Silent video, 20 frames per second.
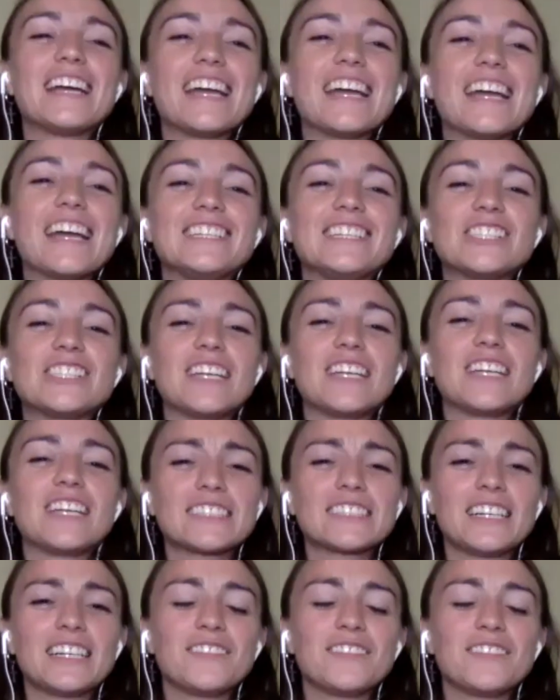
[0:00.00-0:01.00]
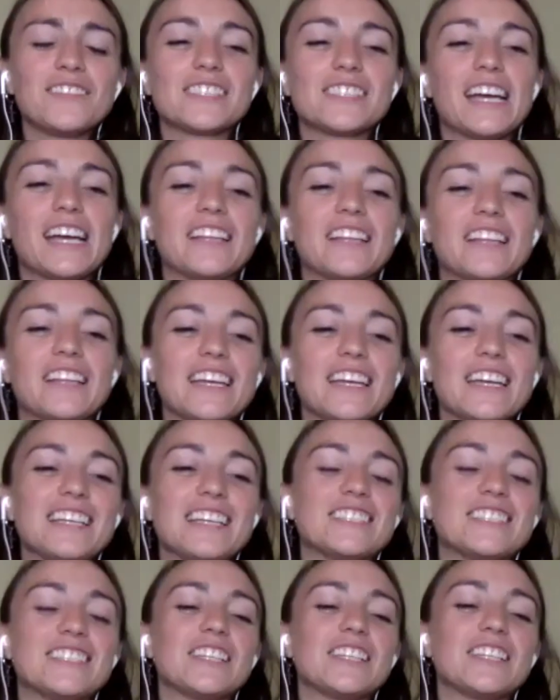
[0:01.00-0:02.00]
and she gets kind of silent,
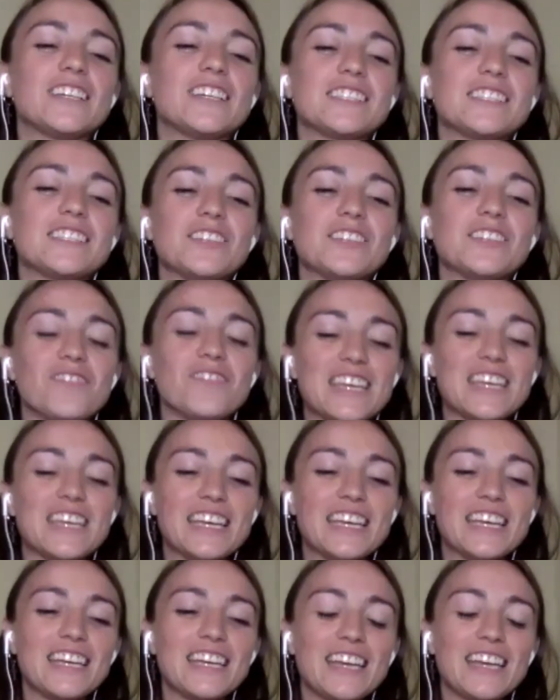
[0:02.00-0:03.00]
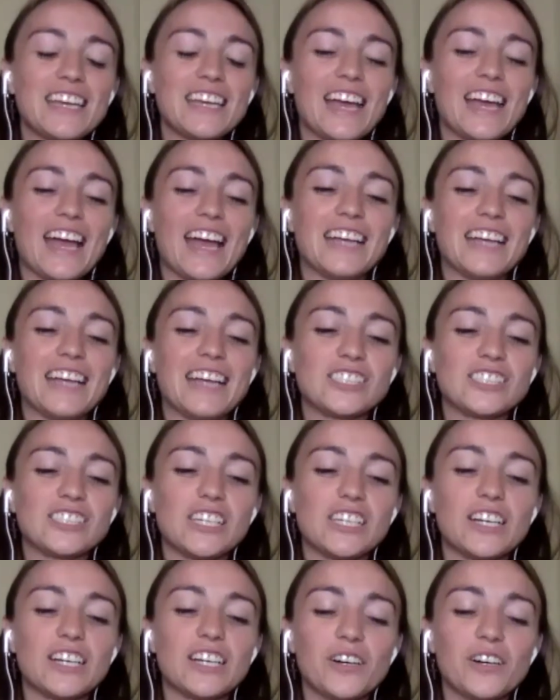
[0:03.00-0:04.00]
and she looks at me, and
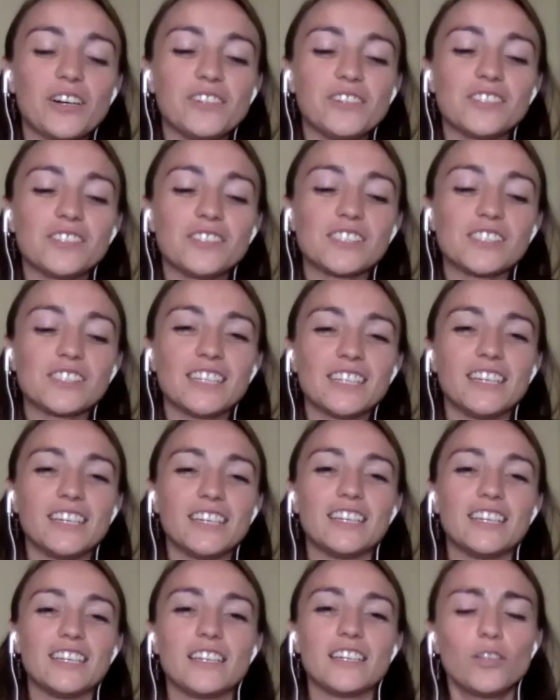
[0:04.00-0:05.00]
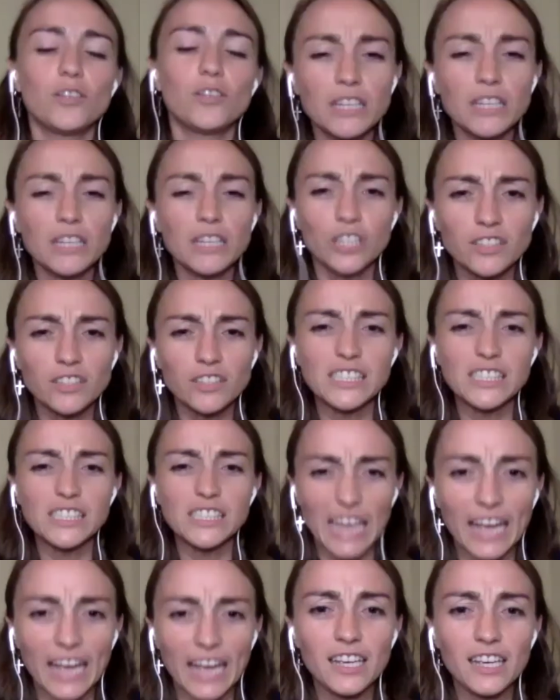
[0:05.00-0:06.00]
she goes you think Chelsea's
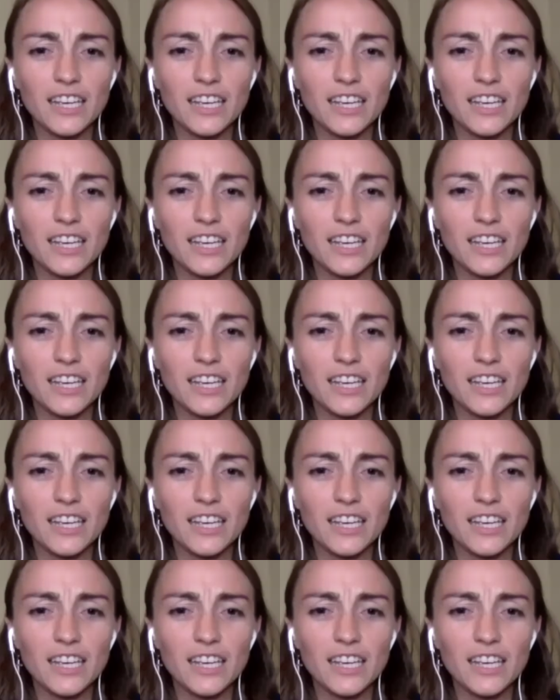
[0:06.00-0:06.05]
gay?